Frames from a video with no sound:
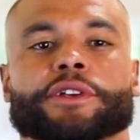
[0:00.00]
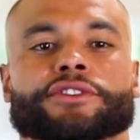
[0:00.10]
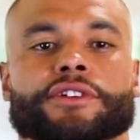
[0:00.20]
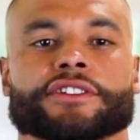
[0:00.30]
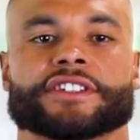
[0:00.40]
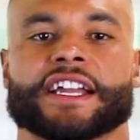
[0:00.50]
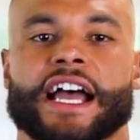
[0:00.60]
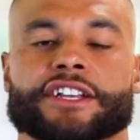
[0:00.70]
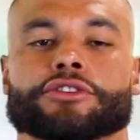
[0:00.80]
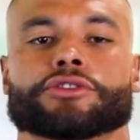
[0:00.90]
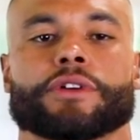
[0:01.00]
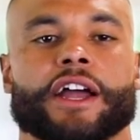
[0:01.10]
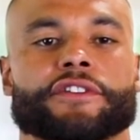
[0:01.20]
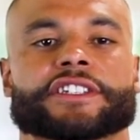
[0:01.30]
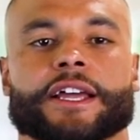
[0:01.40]
resource to guide you through
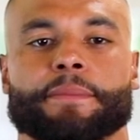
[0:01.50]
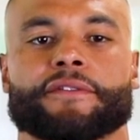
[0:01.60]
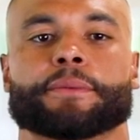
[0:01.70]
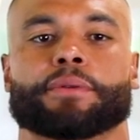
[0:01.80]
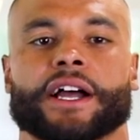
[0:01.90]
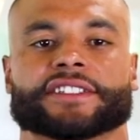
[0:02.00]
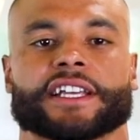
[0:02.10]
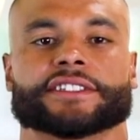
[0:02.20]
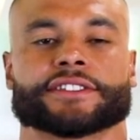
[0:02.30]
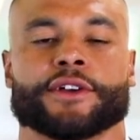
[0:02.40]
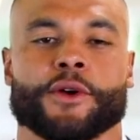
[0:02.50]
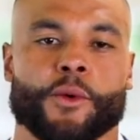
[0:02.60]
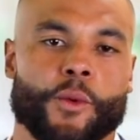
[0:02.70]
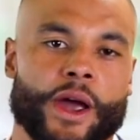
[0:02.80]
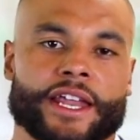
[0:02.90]
every step of the process.
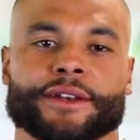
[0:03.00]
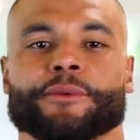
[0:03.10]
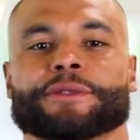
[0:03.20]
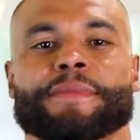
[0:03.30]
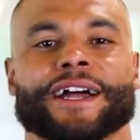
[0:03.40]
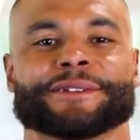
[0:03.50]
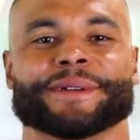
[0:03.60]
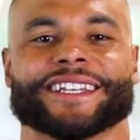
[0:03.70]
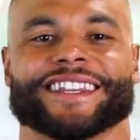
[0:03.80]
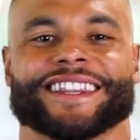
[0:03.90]
Win with Monument.